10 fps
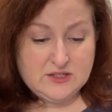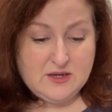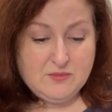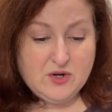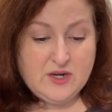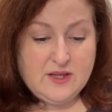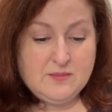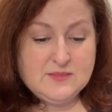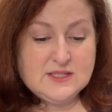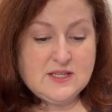number
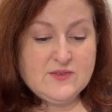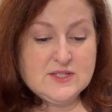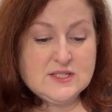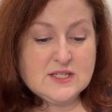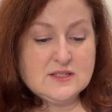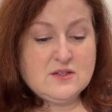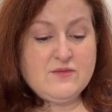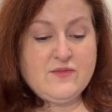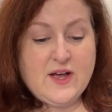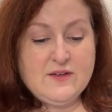
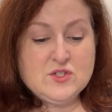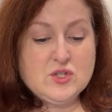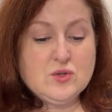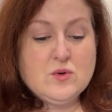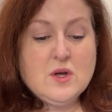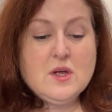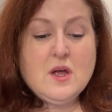M7652,